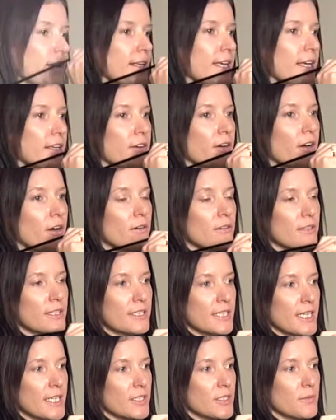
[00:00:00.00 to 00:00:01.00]
Now you hold the
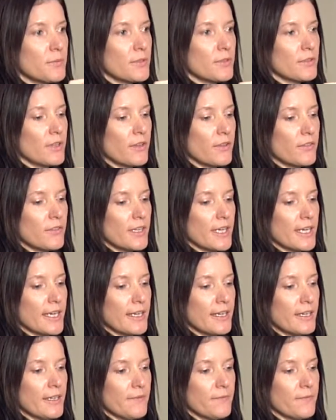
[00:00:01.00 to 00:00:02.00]
tennis ball on
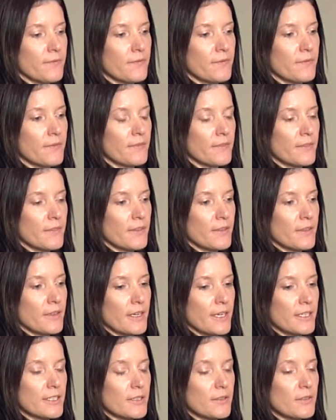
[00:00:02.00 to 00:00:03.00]
there
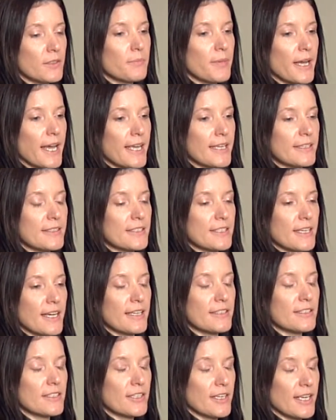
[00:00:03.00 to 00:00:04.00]
until the pain
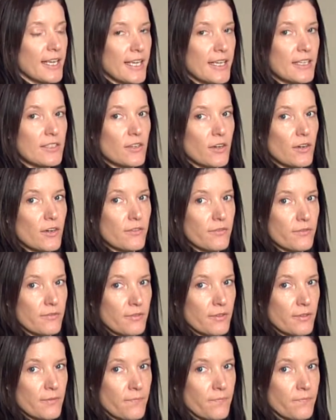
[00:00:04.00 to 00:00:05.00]
starts to ease
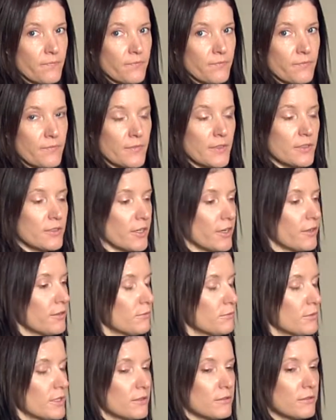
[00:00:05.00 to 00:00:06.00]
off.
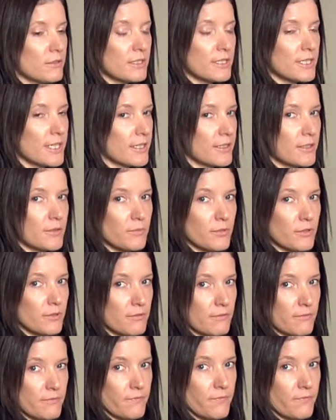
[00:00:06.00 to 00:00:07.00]
Don't wiggle the tennis ball.